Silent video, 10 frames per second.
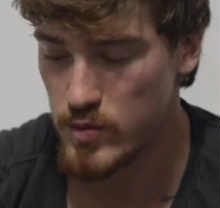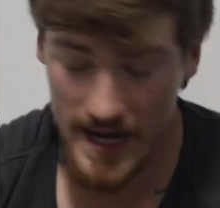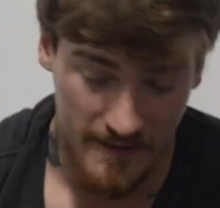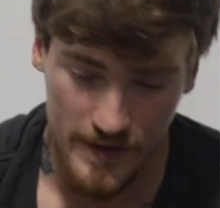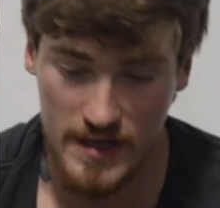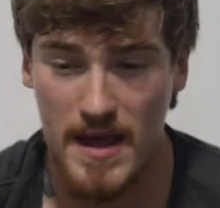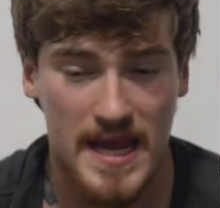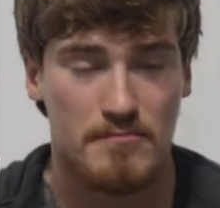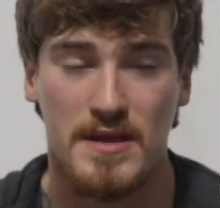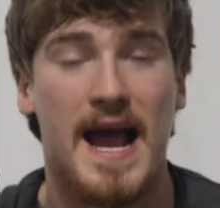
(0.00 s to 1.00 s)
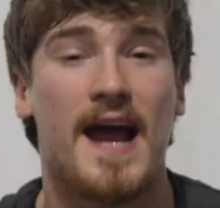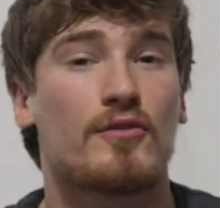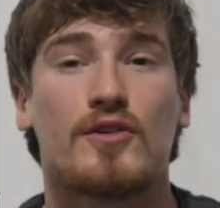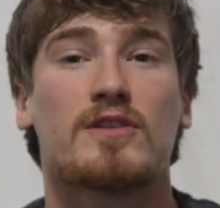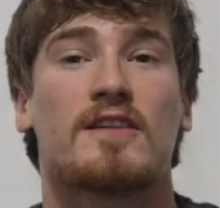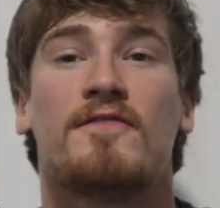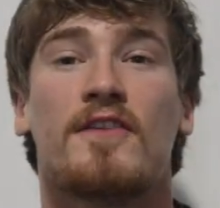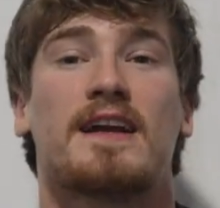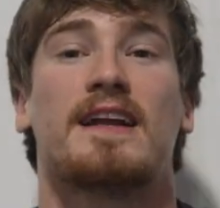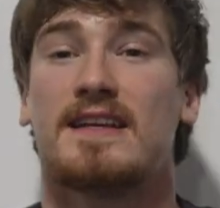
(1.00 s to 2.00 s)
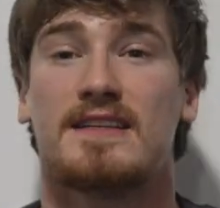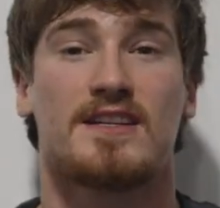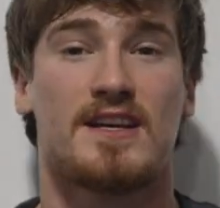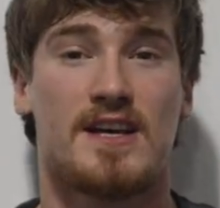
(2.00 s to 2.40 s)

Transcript: whatever it may be, I don't know what the fuck it is.